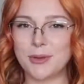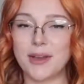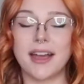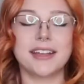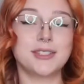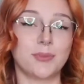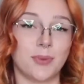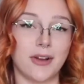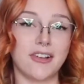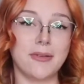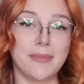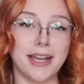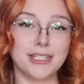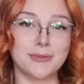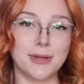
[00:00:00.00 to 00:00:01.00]
up, you guys? Welcome
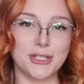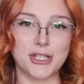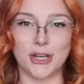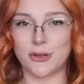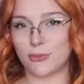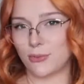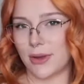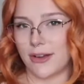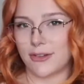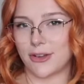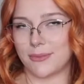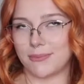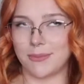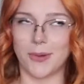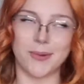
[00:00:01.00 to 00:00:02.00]
back to my channel.
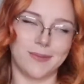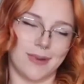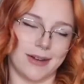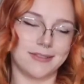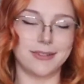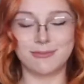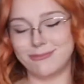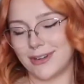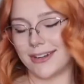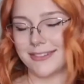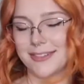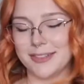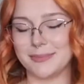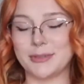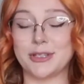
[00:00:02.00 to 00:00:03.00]
Welcome welcome
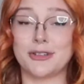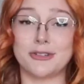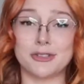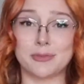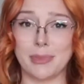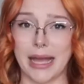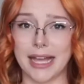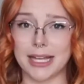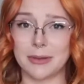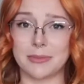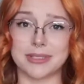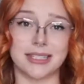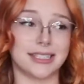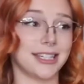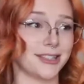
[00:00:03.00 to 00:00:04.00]
welcome Your girl's back
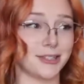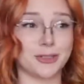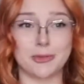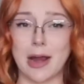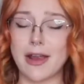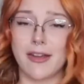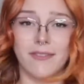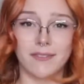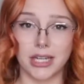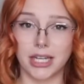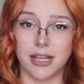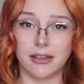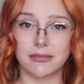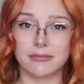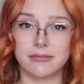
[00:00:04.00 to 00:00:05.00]
with another try on
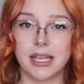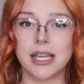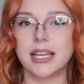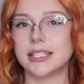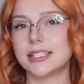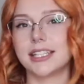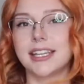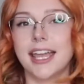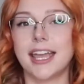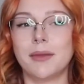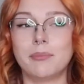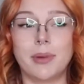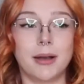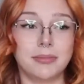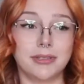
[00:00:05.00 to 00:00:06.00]
video. Today
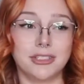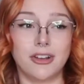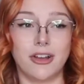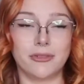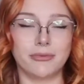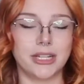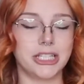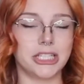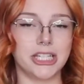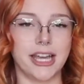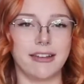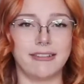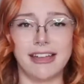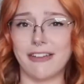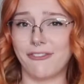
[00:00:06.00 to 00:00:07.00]
Bublédon reached
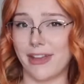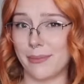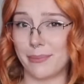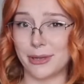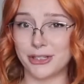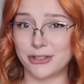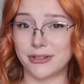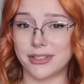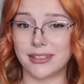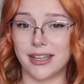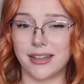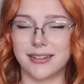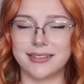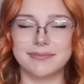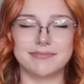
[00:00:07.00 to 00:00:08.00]
out. If I butchering
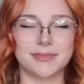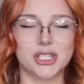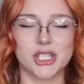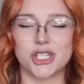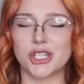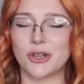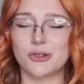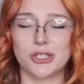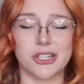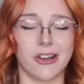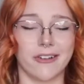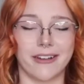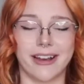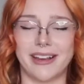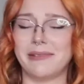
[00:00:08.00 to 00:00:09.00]
that, so
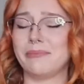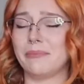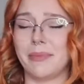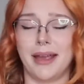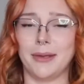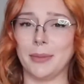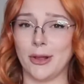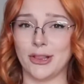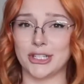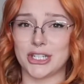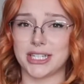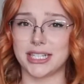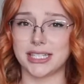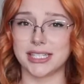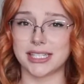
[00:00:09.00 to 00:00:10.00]
sorry, my
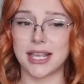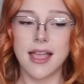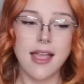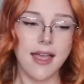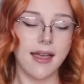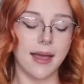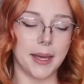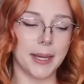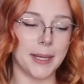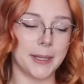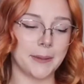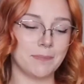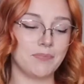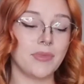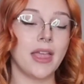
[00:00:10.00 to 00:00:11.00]
apologies.
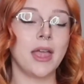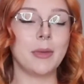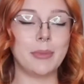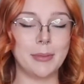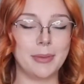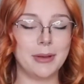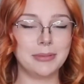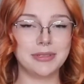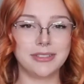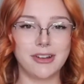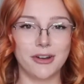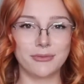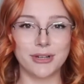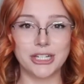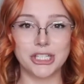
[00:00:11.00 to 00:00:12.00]
Um but
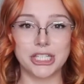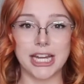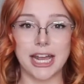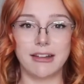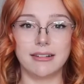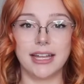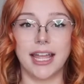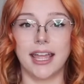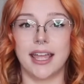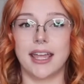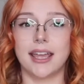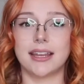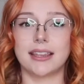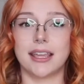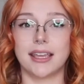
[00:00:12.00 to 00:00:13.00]
Bublédon reached out
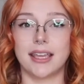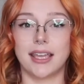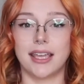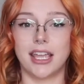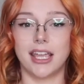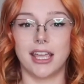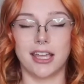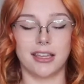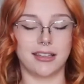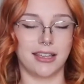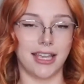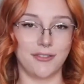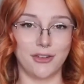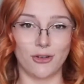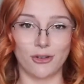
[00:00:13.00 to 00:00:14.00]
and they
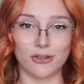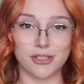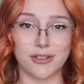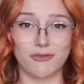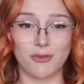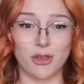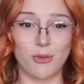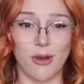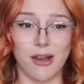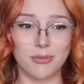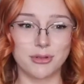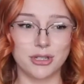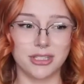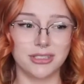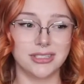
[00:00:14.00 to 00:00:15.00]
gave your girl some few
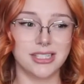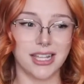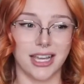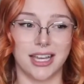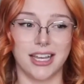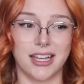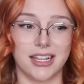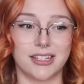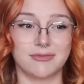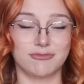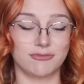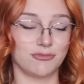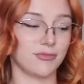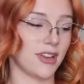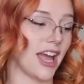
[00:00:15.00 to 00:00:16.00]
options, and
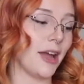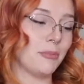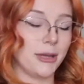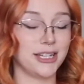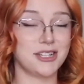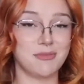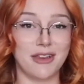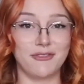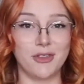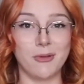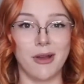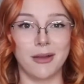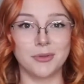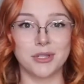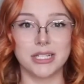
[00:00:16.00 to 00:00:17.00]
I picked my few
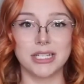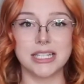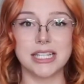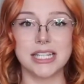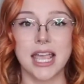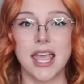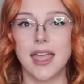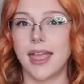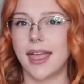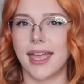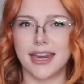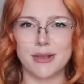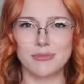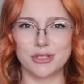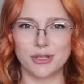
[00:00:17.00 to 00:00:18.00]
options,
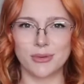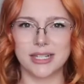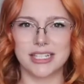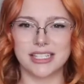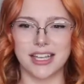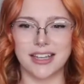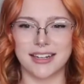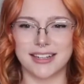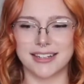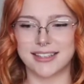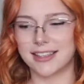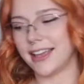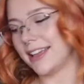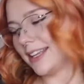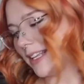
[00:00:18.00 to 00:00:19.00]
and I'm so excited,
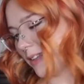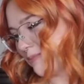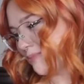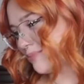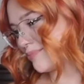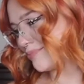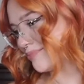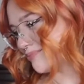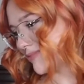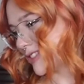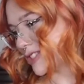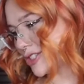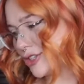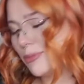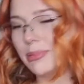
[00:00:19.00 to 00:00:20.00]
like
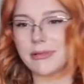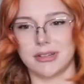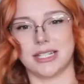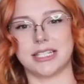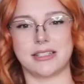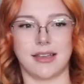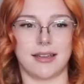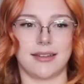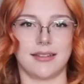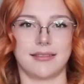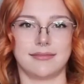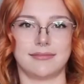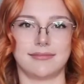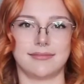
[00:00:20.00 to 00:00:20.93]
super excited.